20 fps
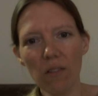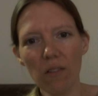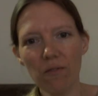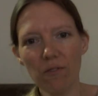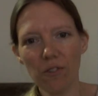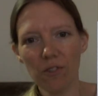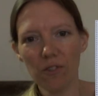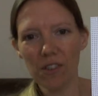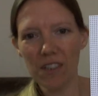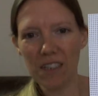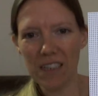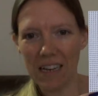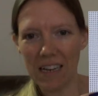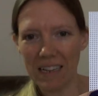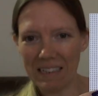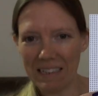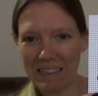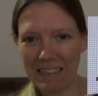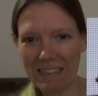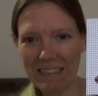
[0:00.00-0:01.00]
I've done
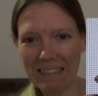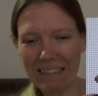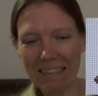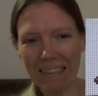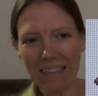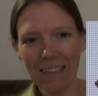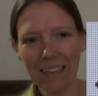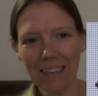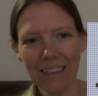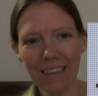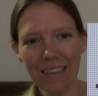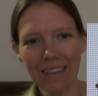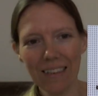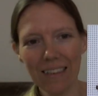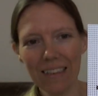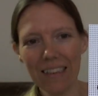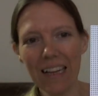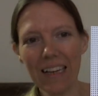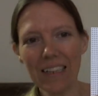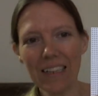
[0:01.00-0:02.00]
since
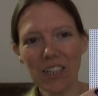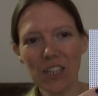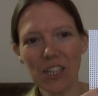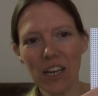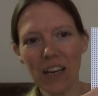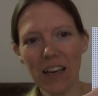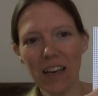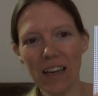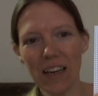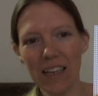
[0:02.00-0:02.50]
last year